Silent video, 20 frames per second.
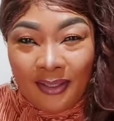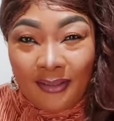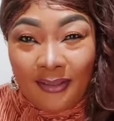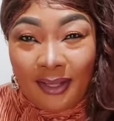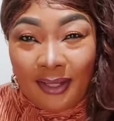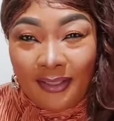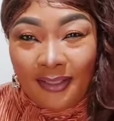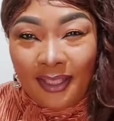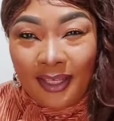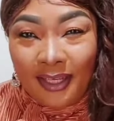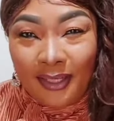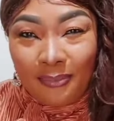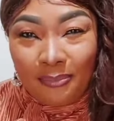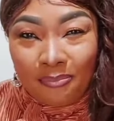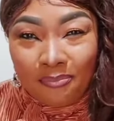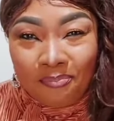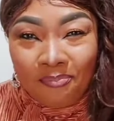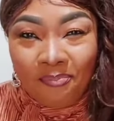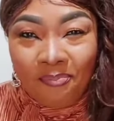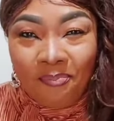that
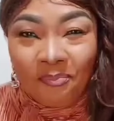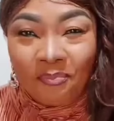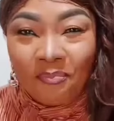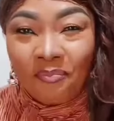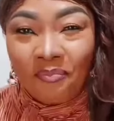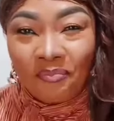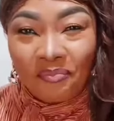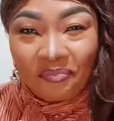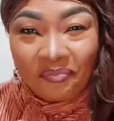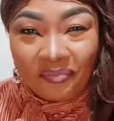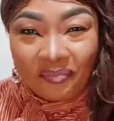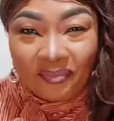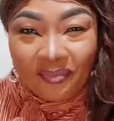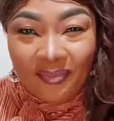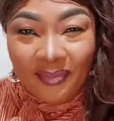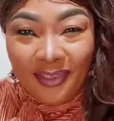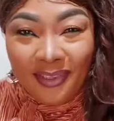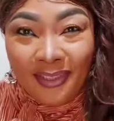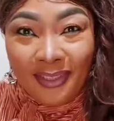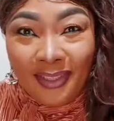
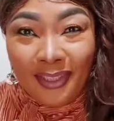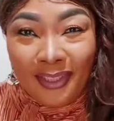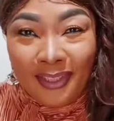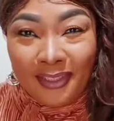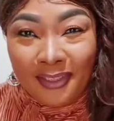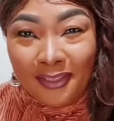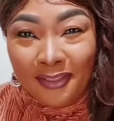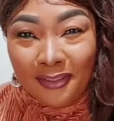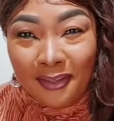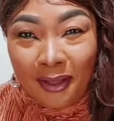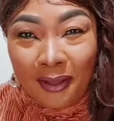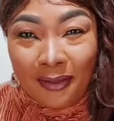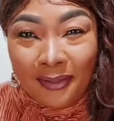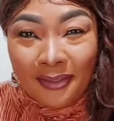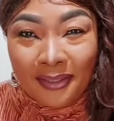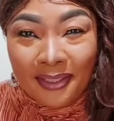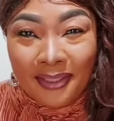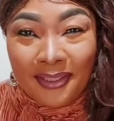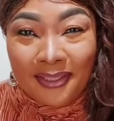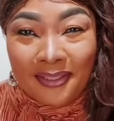it is not
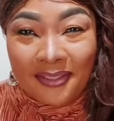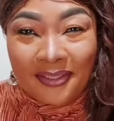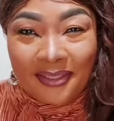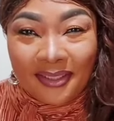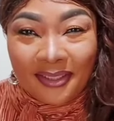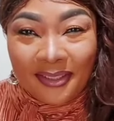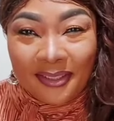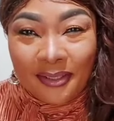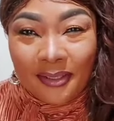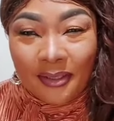easy